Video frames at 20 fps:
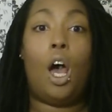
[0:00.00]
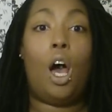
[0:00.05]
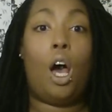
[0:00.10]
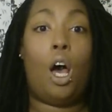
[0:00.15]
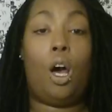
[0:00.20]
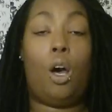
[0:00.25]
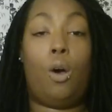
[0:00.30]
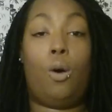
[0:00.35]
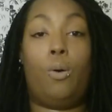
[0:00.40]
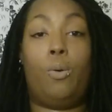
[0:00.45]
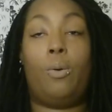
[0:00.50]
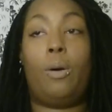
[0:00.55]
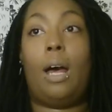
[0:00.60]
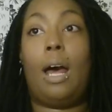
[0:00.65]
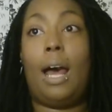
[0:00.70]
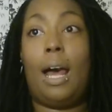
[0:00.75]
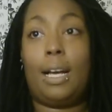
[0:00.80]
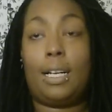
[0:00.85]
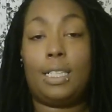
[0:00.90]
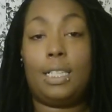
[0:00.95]
Oh,
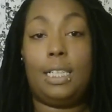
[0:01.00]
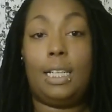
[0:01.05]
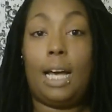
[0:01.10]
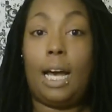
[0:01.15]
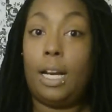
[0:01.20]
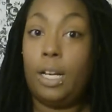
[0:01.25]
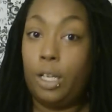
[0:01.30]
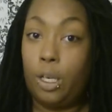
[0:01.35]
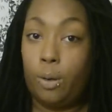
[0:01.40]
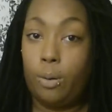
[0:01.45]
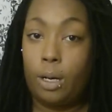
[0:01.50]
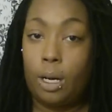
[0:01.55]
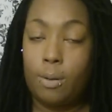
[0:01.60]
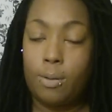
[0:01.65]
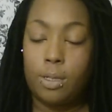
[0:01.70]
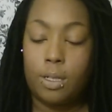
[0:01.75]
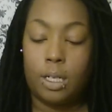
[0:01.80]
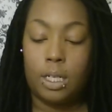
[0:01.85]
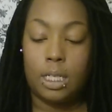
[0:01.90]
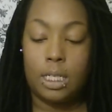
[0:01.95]
actually, I know what I
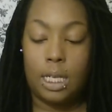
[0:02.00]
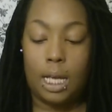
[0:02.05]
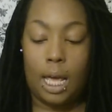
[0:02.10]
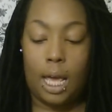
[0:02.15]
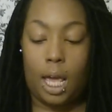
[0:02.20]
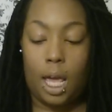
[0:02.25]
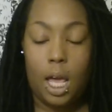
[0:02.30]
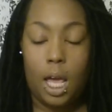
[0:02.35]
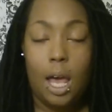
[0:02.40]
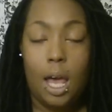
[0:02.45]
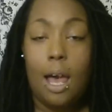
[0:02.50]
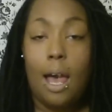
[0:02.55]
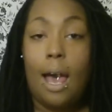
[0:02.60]
was going to say.